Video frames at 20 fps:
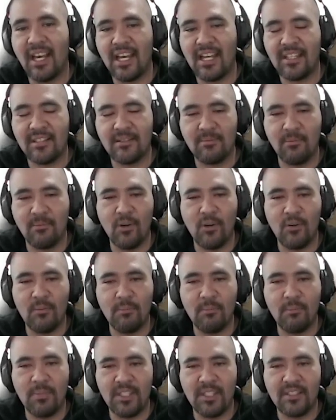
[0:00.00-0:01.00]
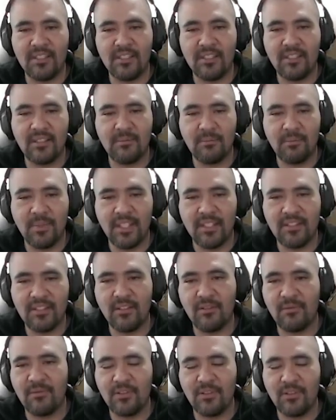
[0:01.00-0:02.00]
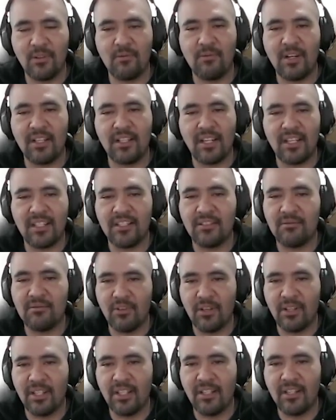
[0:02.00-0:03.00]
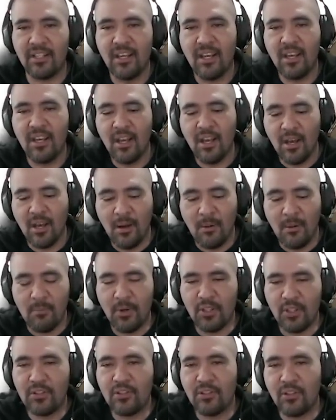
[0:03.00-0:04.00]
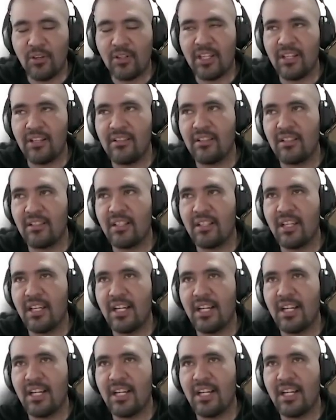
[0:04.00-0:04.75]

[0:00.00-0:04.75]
a small piece of software that is running. But Docker